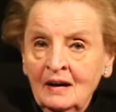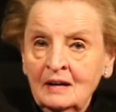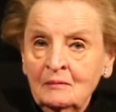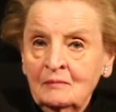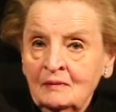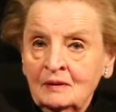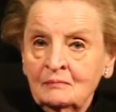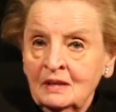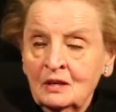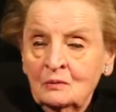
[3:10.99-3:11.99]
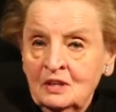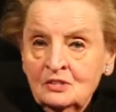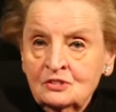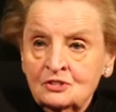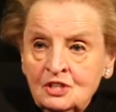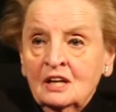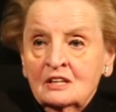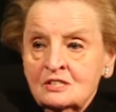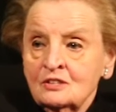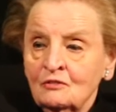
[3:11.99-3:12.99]
I am in many ways
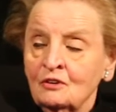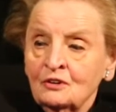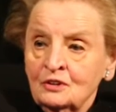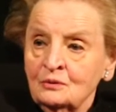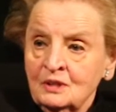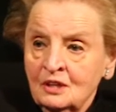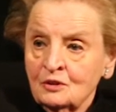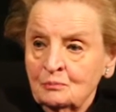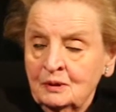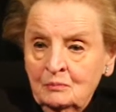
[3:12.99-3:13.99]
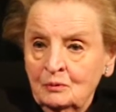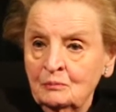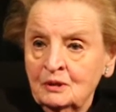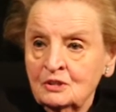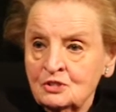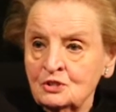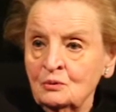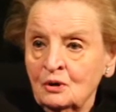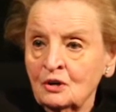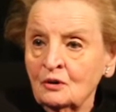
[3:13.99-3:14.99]
jealous of all you younger people because
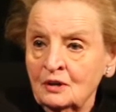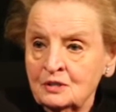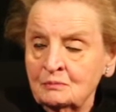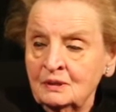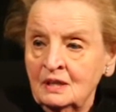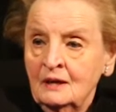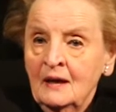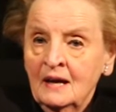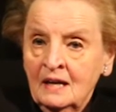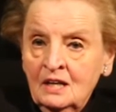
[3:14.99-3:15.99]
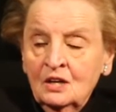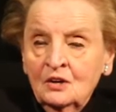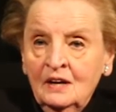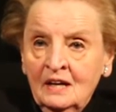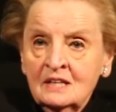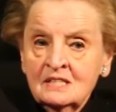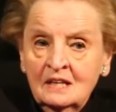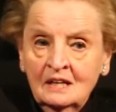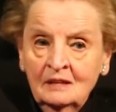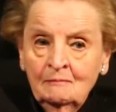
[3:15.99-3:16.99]
you are going to be here at a
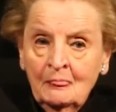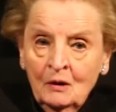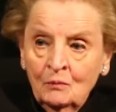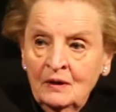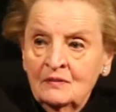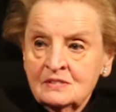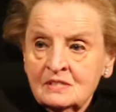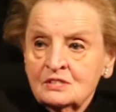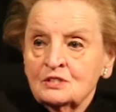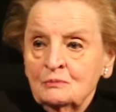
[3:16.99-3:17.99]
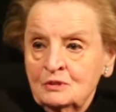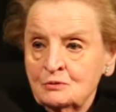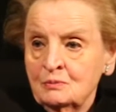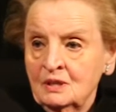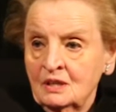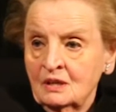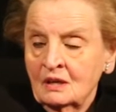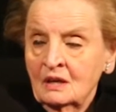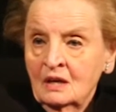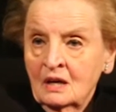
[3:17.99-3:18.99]
time when the system is
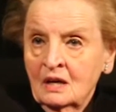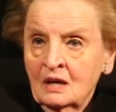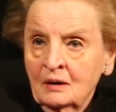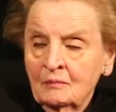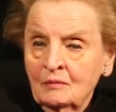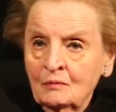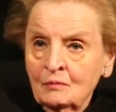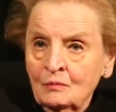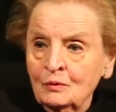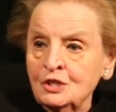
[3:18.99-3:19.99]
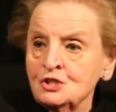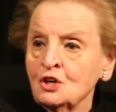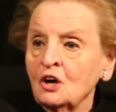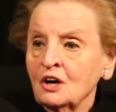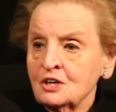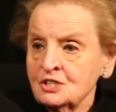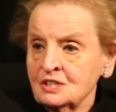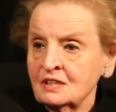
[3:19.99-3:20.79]
being recharged